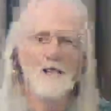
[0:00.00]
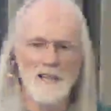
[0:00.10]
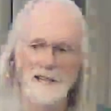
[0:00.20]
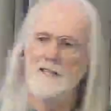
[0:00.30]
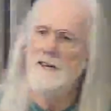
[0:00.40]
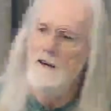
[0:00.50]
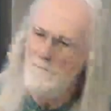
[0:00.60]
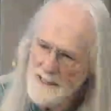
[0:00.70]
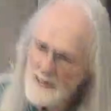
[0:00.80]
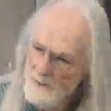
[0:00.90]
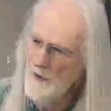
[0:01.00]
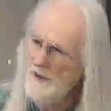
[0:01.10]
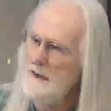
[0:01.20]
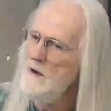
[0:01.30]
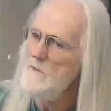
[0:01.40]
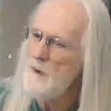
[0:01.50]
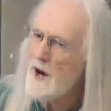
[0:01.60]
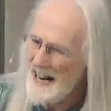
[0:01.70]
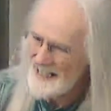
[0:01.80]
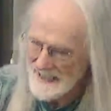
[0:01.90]
based upon
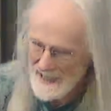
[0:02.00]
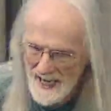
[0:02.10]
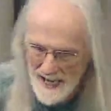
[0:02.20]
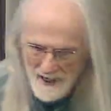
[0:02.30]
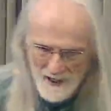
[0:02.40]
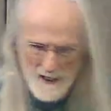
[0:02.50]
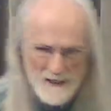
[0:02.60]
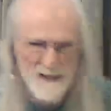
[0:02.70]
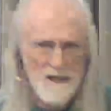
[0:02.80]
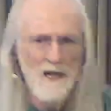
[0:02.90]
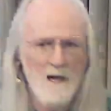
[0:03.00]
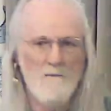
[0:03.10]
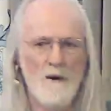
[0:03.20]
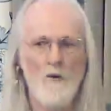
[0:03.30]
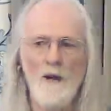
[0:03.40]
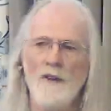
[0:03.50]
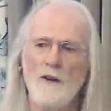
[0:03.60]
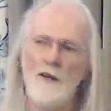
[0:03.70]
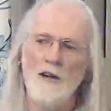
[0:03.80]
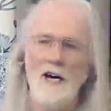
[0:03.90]
practicality, but
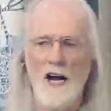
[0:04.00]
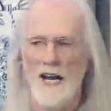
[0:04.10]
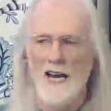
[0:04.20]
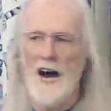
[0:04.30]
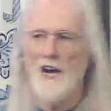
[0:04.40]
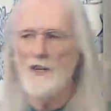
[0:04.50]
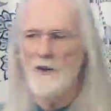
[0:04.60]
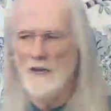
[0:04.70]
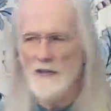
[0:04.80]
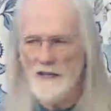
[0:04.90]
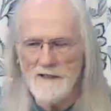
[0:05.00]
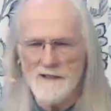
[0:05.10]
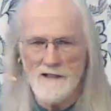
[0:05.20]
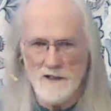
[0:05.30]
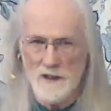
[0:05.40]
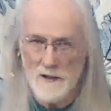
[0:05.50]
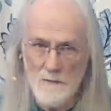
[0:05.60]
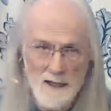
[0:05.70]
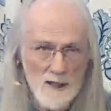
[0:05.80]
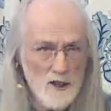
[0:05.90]
rather allow your list to
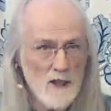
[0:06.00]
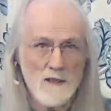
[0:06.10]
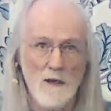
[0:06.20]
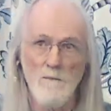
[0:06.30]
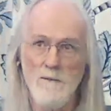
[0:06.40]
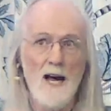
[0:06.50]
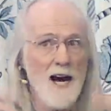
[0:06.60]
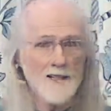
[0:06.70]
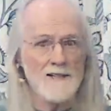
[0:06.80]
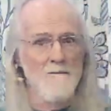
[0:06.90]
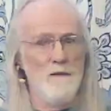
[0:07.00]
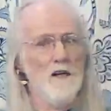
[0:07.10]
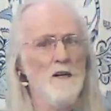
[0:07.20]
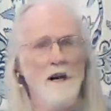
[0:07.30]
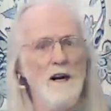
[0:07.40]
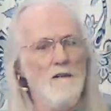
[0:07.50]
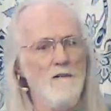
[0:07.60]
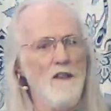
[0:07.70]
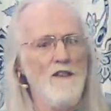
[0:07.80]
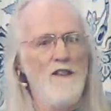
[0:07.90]
be just a blossom of
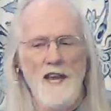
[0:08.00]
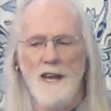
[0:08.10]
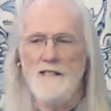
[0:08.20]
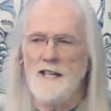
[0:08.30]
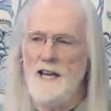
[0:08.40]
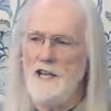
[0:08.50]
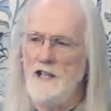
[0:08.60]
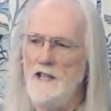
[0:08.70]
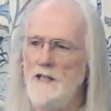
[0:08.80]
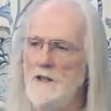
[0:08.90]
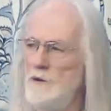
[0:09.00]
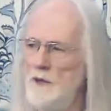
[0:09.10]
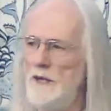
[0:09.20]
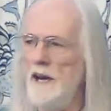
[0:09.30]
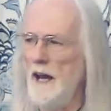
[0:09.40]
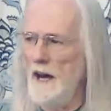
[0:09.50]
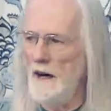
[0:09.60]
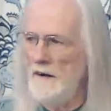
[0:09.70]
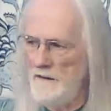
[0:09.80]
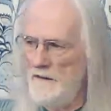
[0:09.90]
the things that you would love
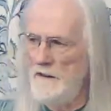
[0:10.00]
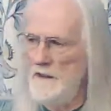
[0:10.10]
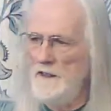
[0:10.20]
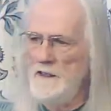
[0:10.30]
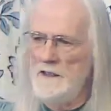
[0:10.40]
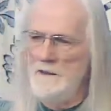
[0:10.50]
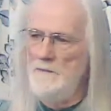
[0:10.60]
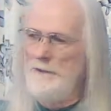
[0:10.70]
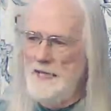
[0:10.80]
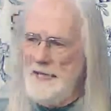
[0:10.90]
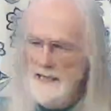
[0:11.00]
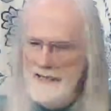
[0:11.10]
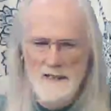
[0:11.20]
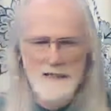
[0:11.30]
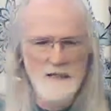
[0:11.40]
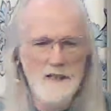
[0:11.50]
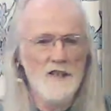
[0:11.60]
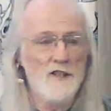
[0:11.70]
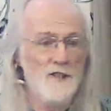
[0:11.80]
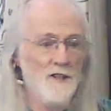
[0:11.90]
to be,
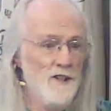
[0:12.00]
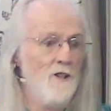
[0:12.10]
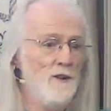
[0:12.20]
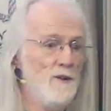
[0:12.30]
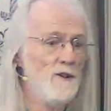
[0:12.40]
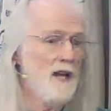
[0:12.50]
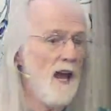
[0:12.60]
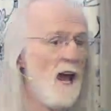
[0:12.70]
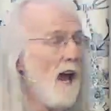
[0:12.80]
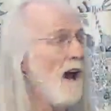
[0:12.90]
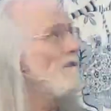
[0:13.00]
to do, to have.